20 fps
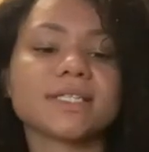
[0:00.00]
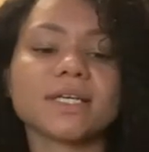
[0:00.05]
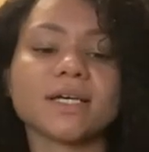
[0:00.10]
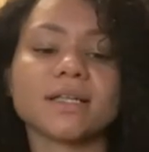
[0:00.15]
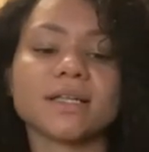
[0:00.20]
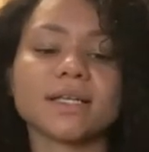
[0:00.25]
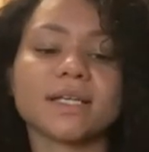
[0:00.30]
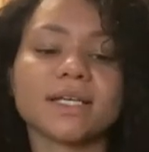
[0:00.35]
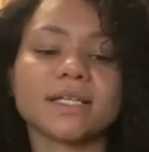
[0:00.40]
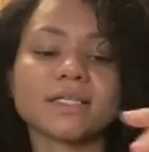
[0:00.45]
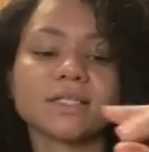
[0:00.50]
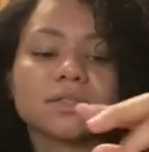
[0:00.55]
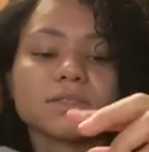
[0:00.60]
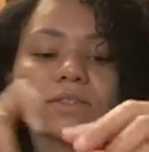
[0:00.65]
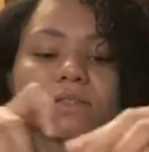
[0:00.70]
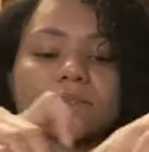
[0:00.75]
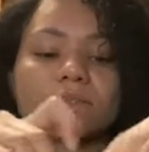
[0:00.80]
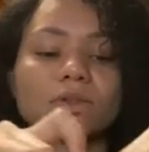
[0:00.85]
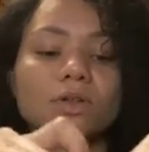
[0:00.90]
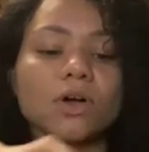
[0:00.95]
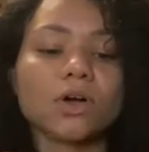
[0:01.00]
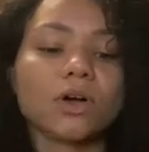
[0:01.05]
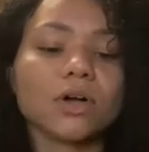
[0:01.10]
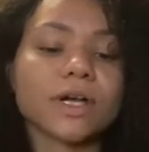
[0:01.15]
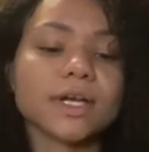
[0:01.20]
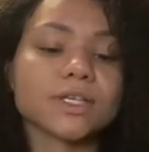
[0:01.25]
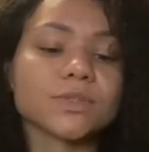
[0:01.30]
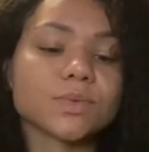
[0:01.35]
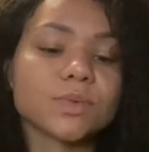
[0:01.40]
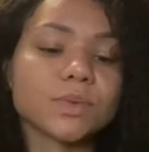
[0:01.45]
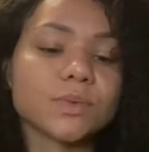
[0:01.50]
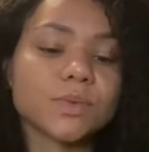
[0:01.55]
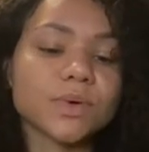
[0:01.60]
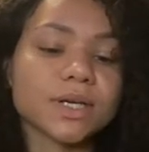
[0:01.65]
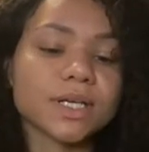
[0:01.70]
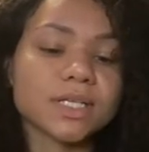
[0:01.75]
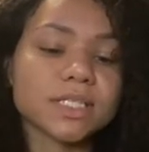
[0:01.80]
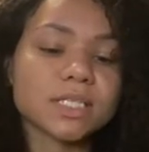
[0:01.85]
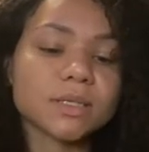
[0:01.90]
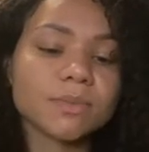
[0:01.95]
it is as long as we want
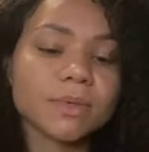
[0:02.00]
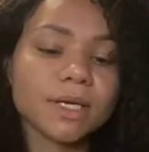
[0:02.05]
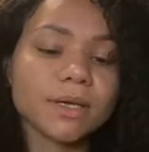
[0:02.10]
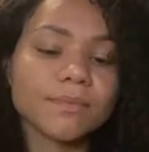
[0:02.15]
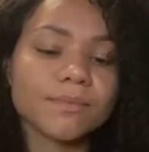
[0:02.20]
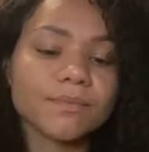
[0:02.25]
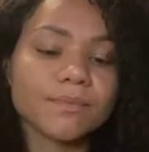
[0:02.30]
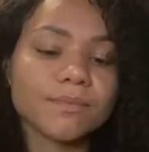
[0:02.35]
it to be.